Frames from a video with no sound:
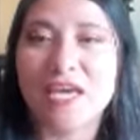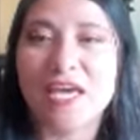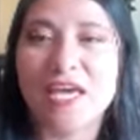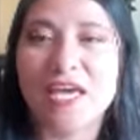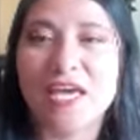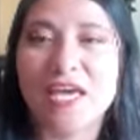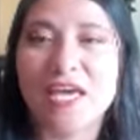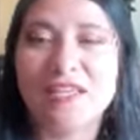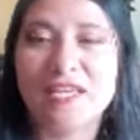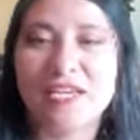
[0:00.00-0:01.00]

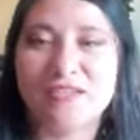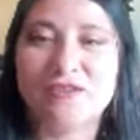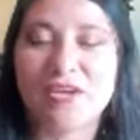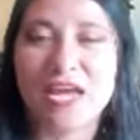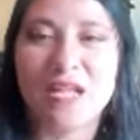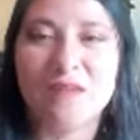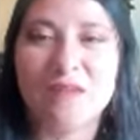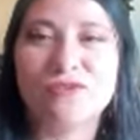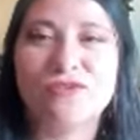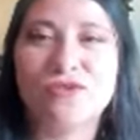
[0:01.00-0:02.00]
and that's gonna help you
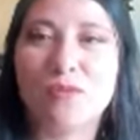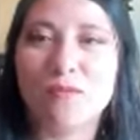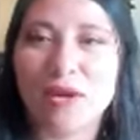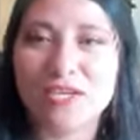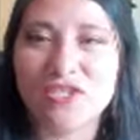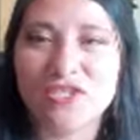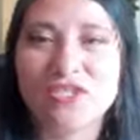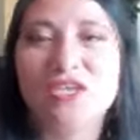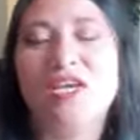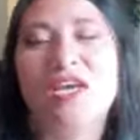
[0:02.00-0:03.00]
so much.
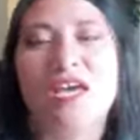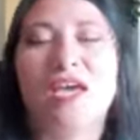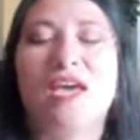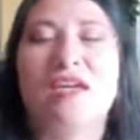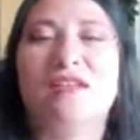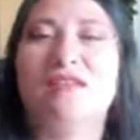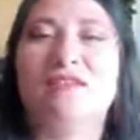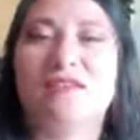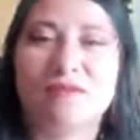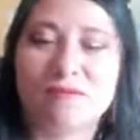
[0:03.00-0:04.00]

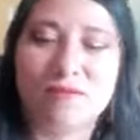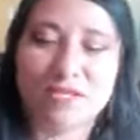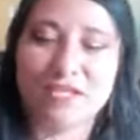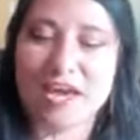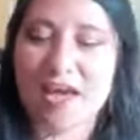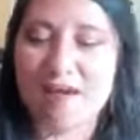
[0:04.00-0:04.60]
And well, yeah.